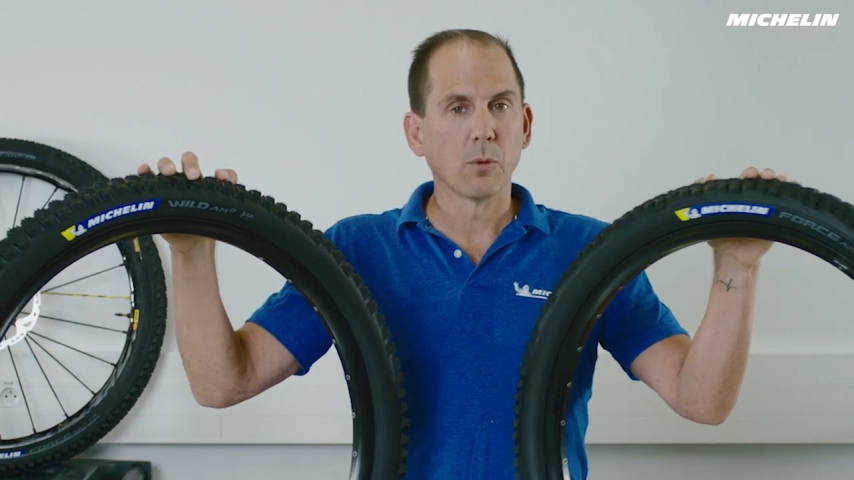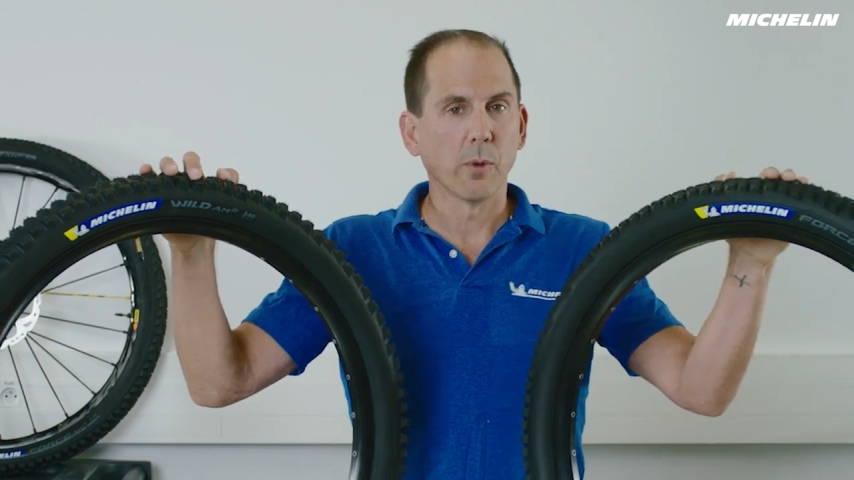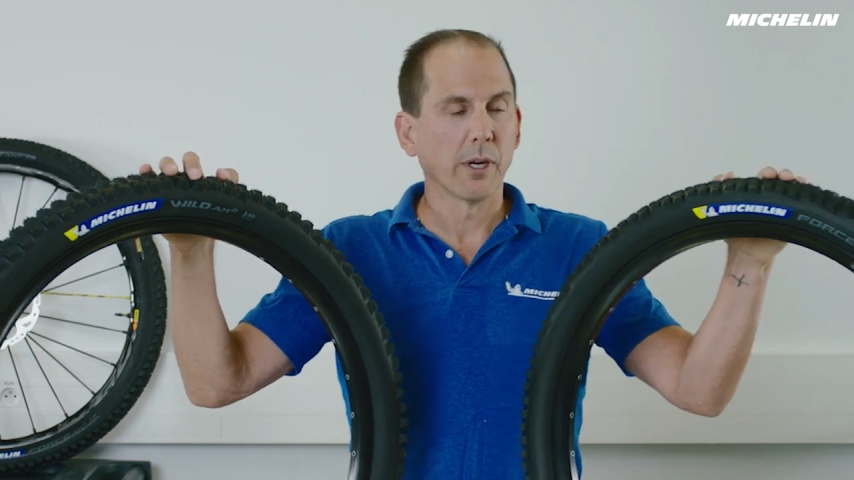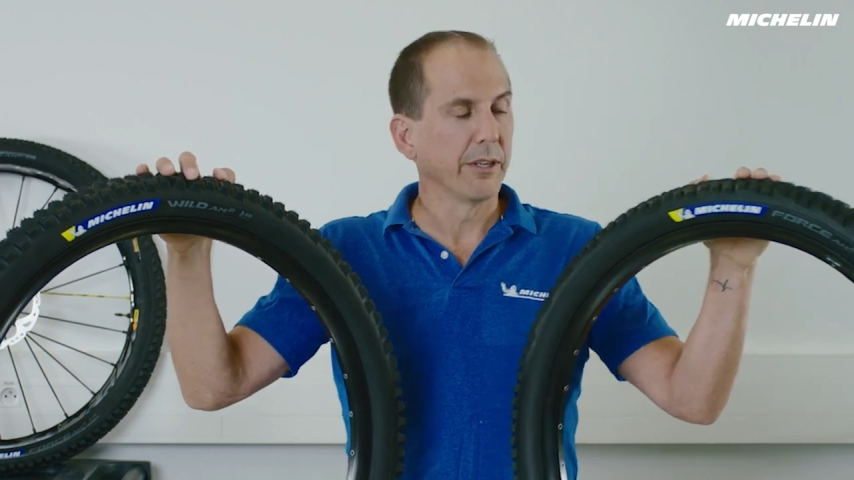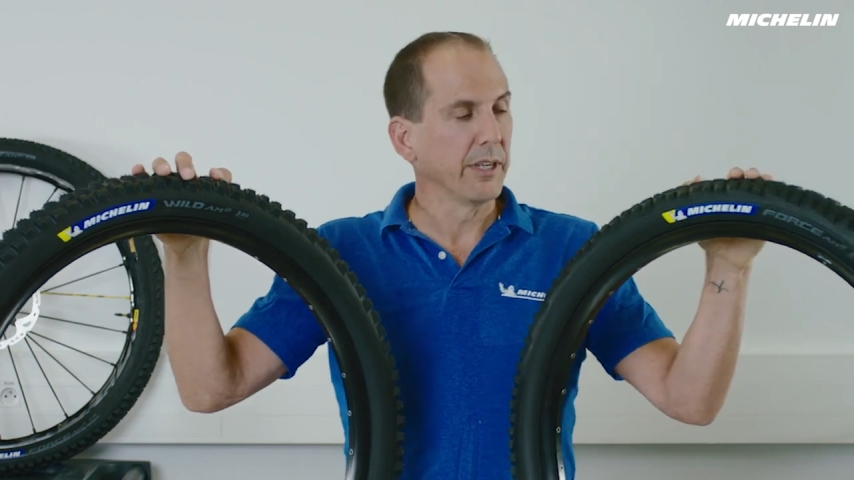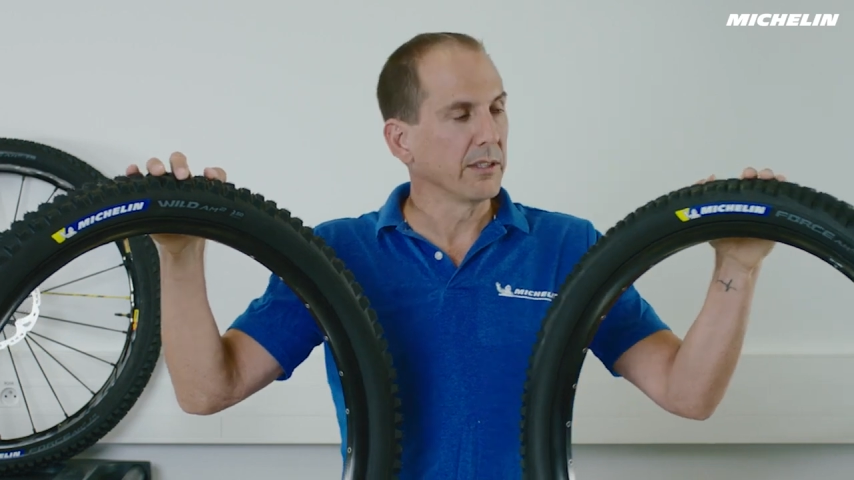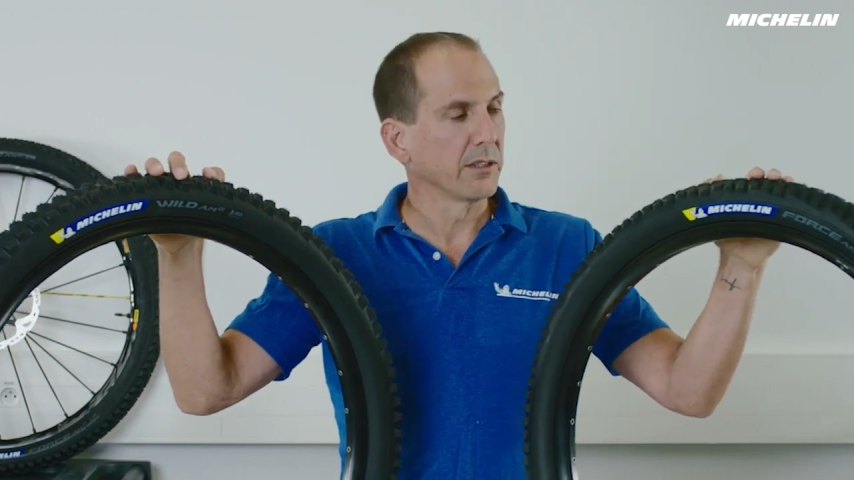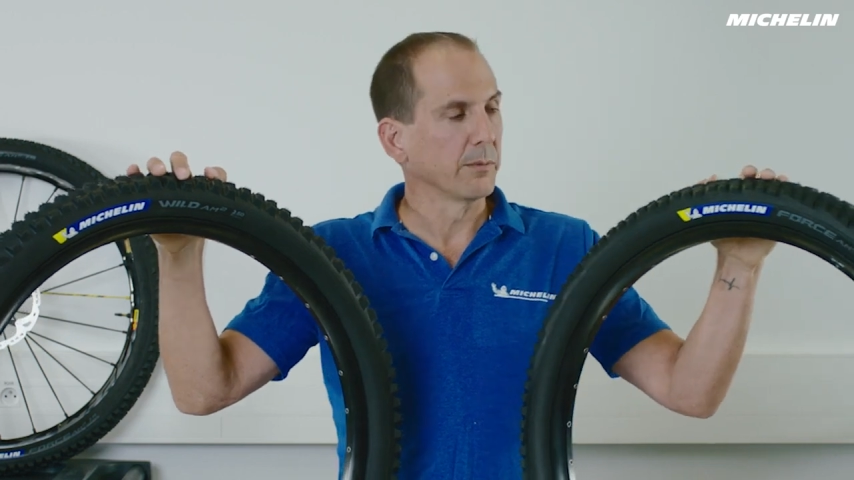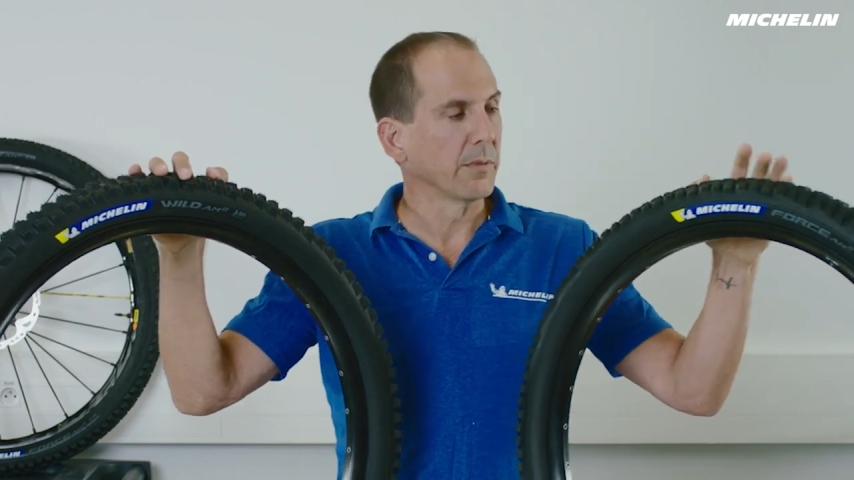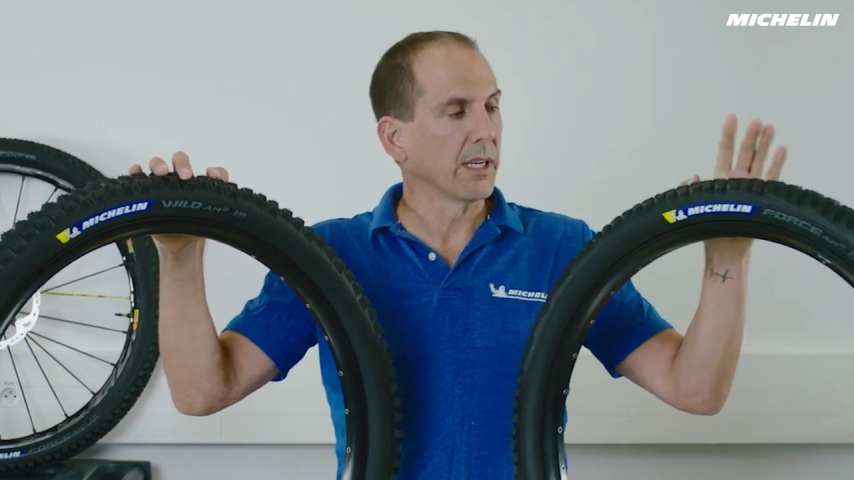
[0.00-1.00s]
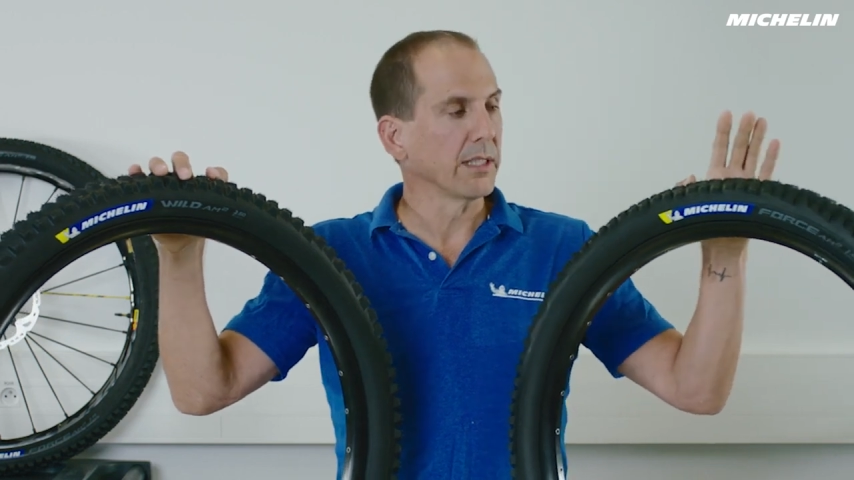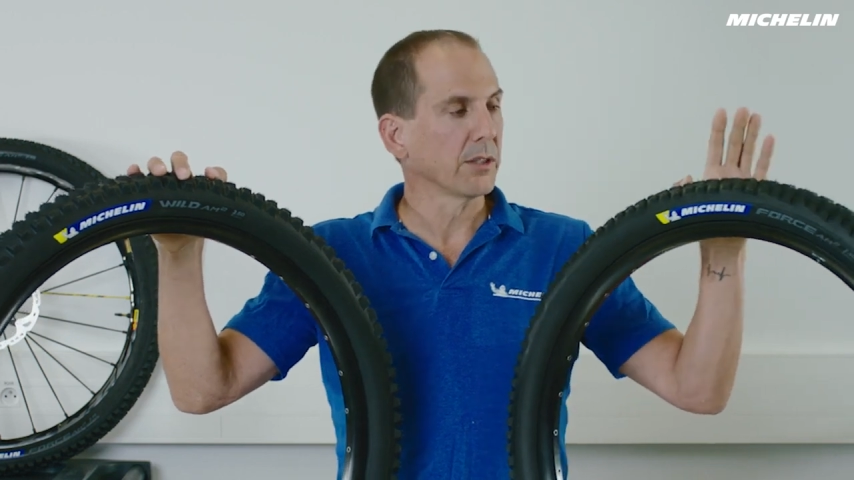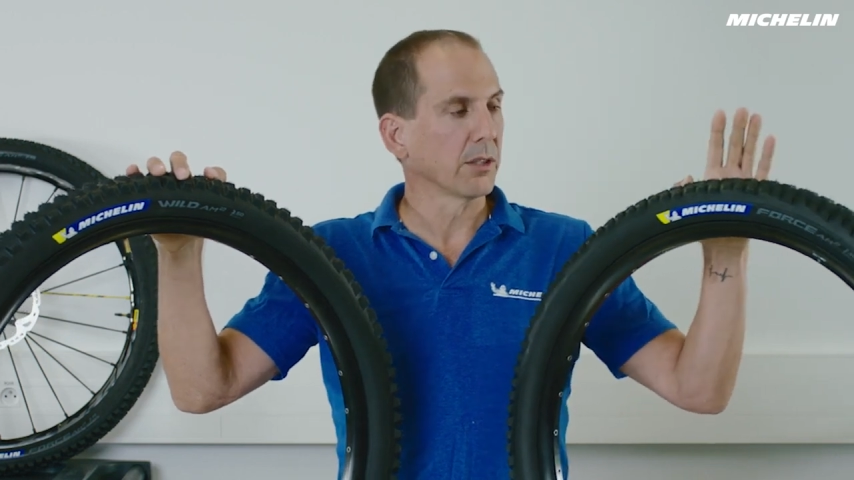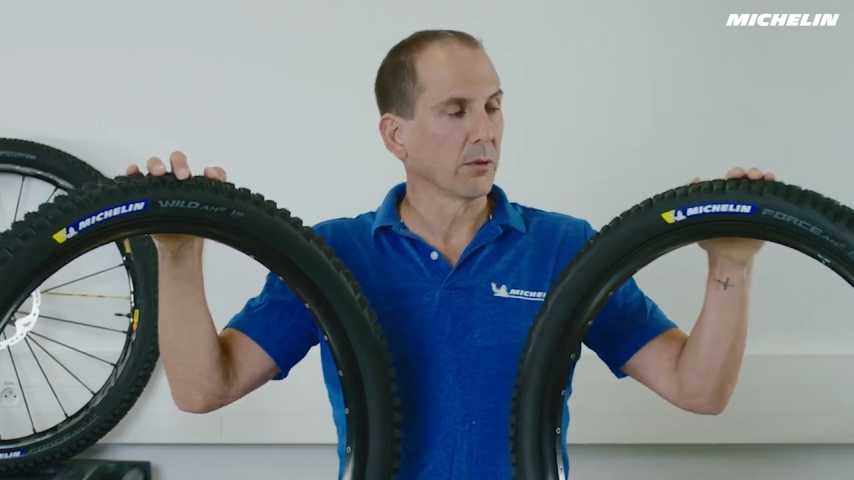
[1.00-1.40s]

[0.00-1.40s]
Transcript: where you need some nice